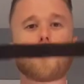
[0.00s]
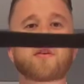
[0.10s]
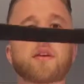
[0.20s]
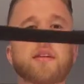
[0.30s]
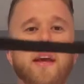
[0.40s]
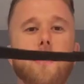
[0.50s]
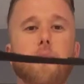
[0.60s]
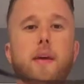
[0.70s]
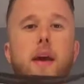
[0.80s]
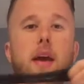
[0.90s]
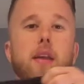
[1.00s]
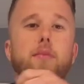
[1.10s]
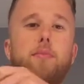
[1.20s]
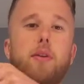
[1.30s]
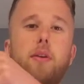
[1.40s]
You're going to take the
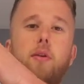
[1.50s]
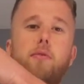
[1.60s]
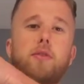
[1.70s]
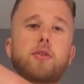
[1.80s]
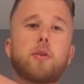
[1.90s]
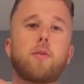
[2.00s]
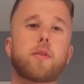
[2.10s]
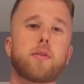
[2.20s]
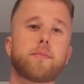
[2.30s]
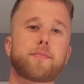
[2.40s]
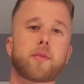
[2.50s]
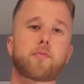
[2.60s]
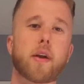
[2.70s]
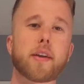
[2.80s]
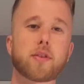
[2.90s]
band, put it over the shoulder,
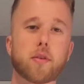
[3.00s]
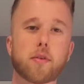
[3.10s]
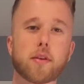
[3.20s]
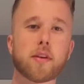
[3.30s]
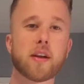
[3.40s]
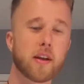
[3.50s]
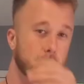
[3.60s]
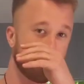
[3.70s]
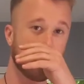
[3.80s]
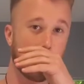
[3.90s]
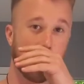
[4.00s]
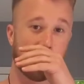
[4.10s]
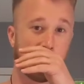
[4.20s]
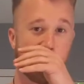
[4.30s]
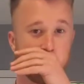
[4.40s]
right shoulder, put it
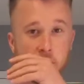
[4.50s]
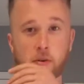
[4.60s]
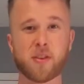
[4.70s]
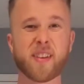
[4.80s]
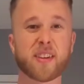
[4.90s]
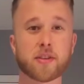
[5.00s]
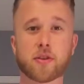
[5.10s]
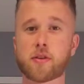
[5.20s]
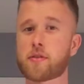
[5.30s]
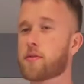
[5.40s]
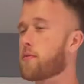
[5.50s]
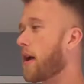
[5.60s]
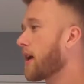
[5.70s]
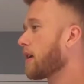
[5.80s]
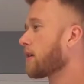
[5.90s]
over the right shoulder, and then turn to the
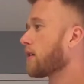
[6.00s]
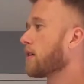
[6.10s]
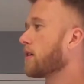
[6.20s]
right.